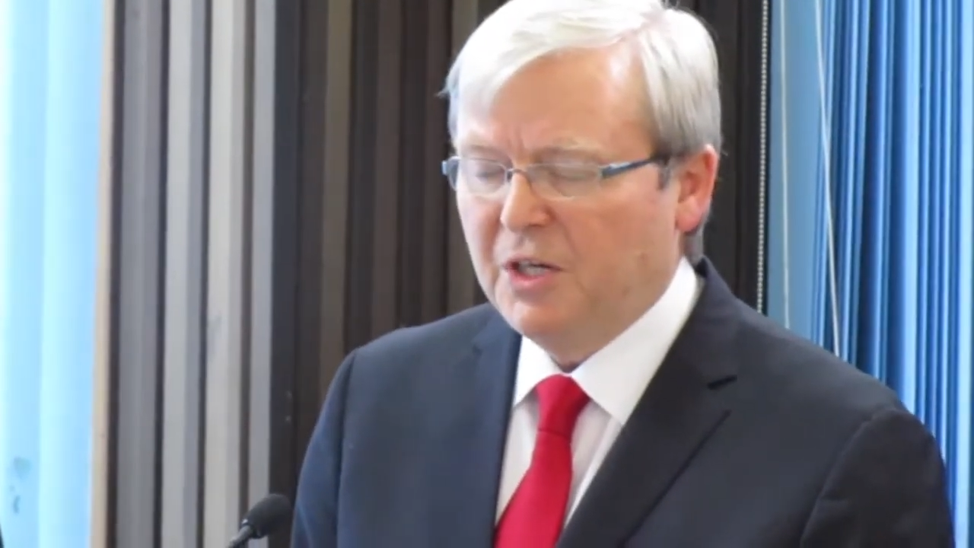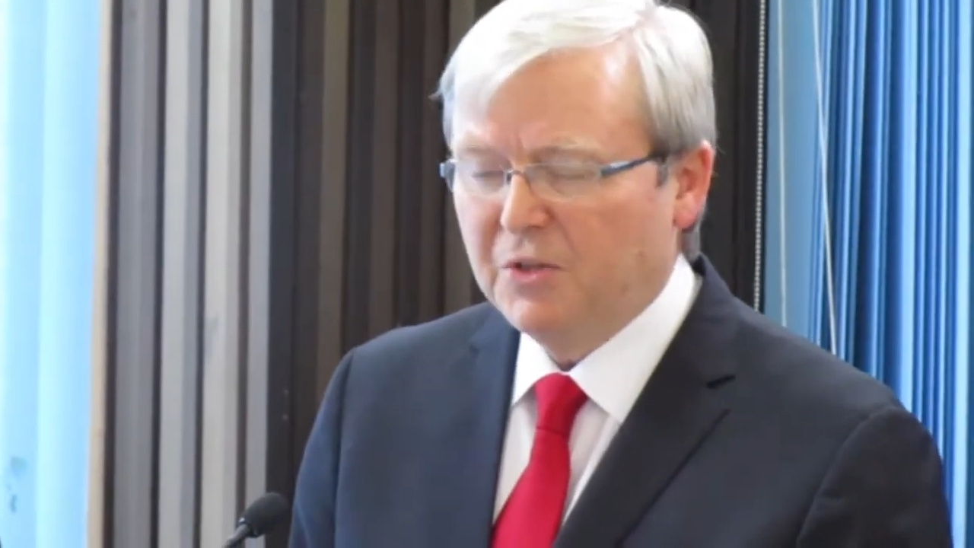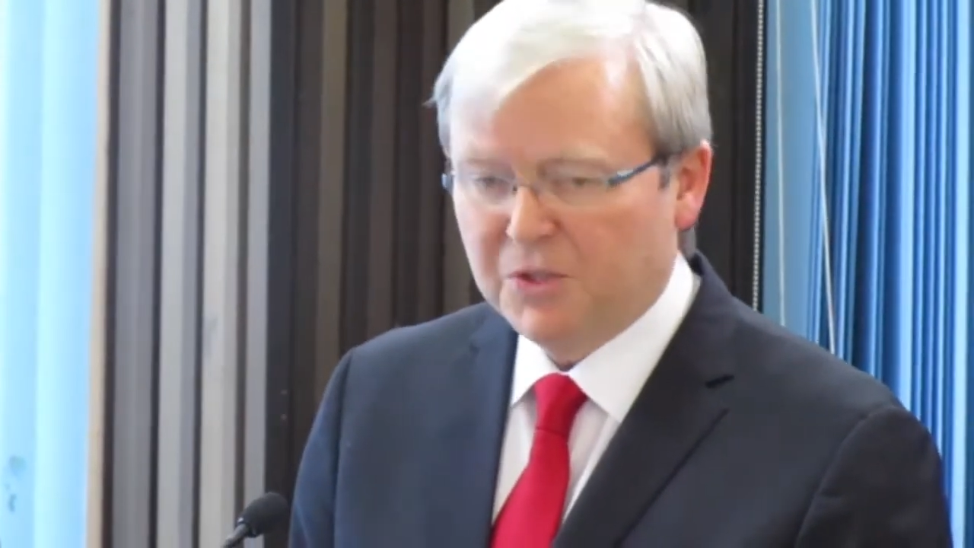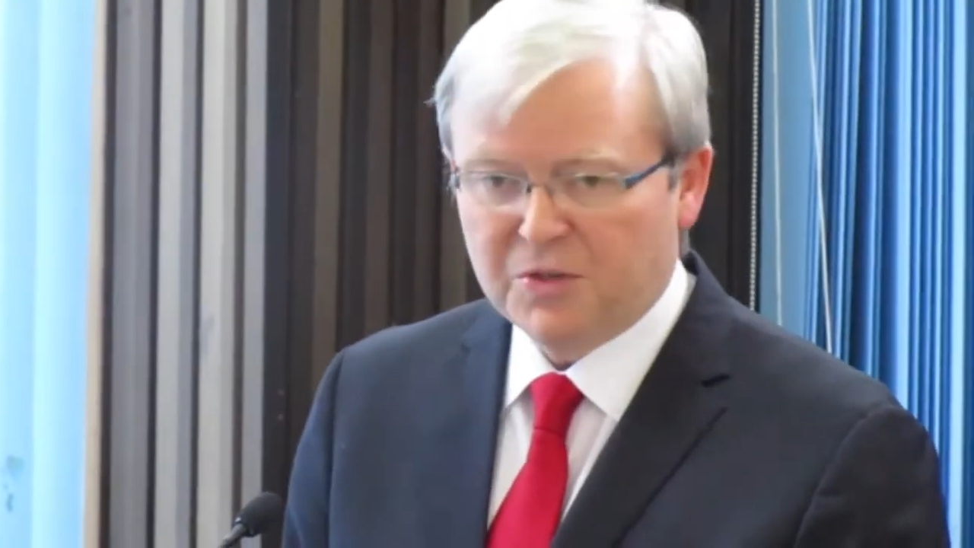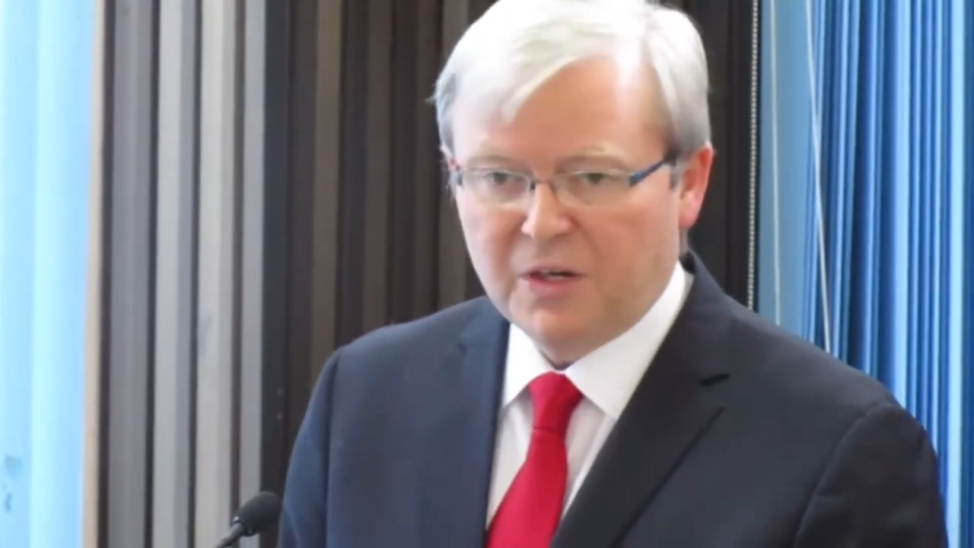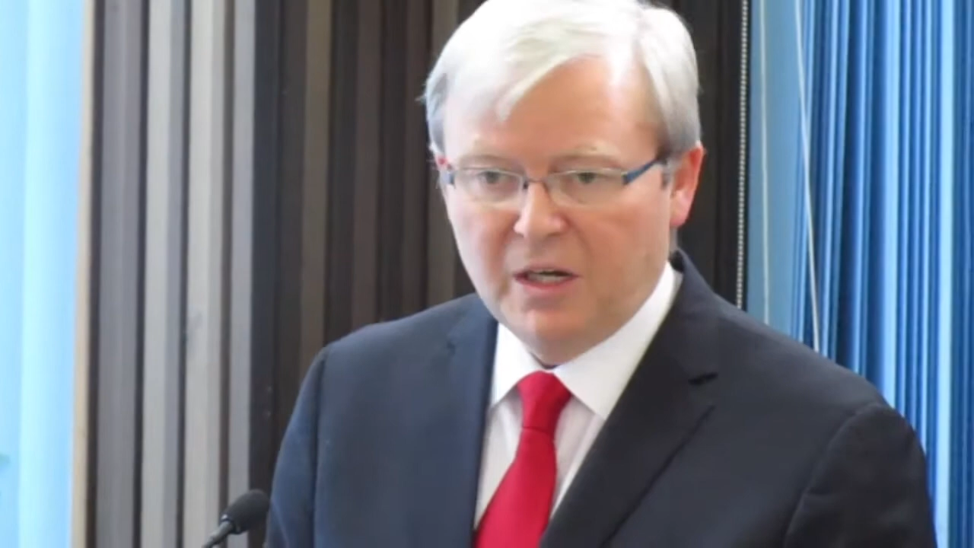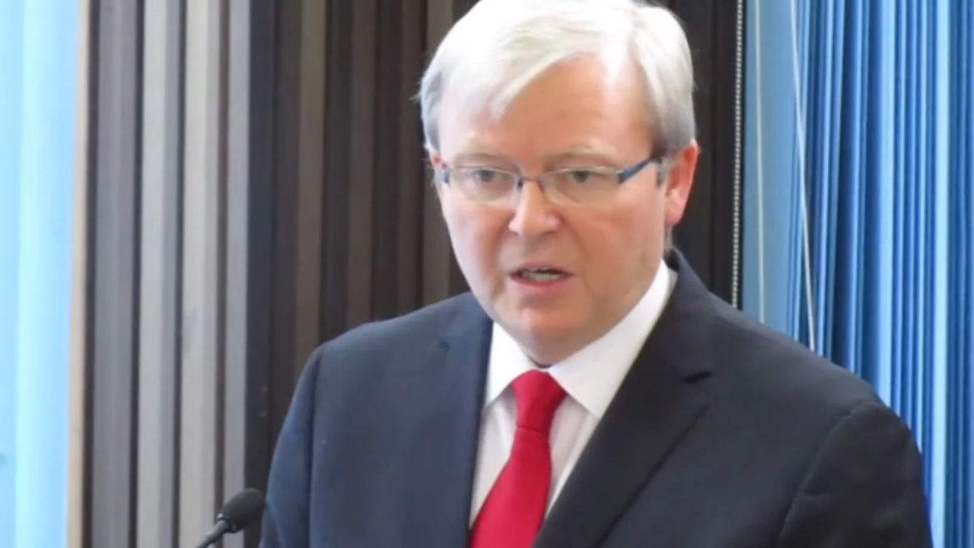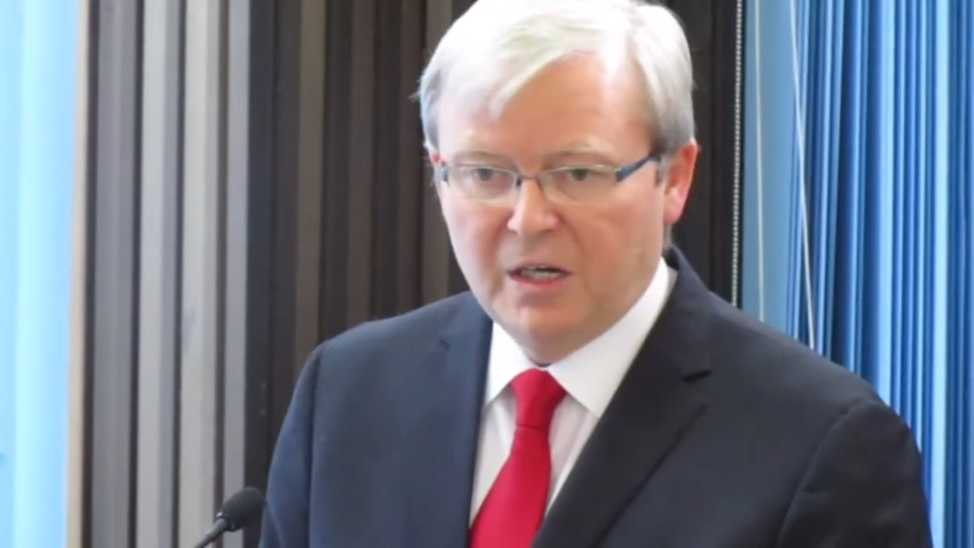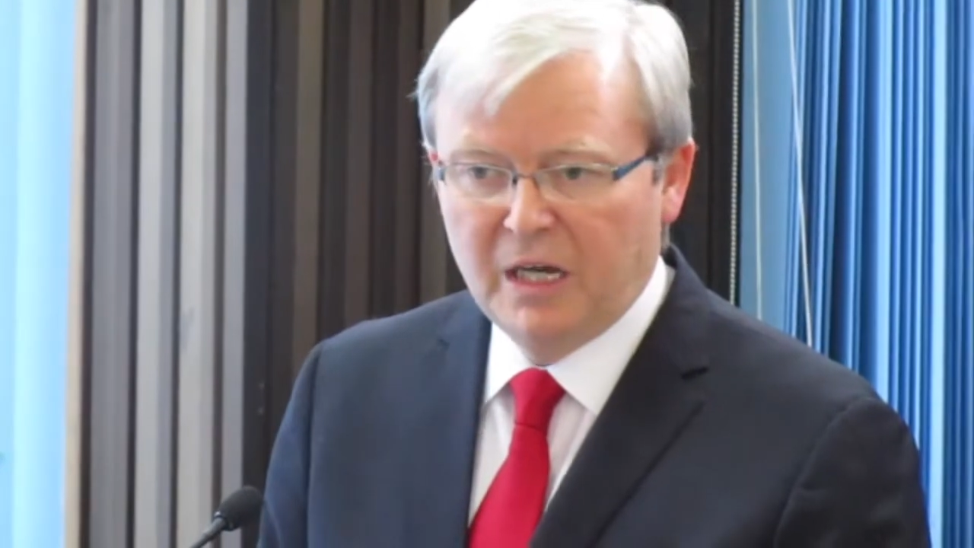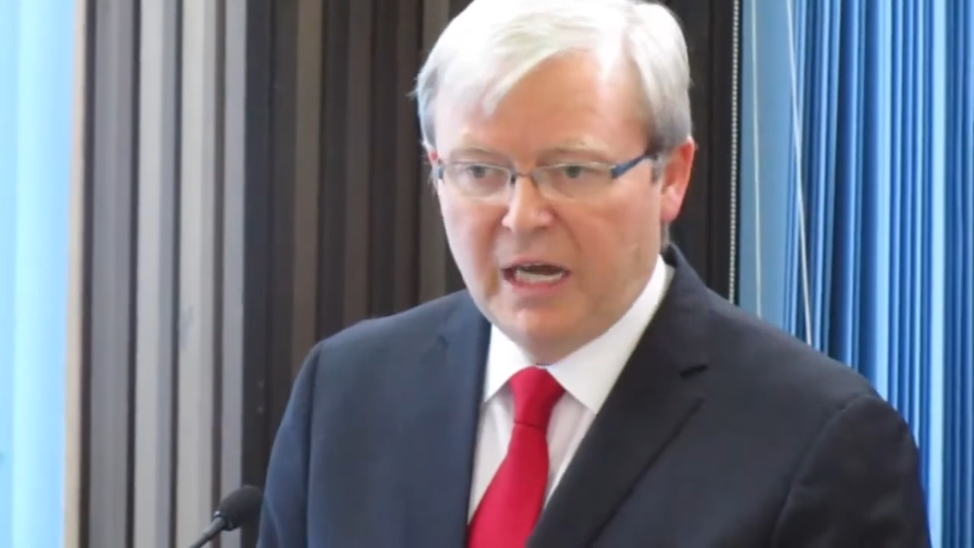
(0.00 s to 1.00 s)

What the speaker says: in Australia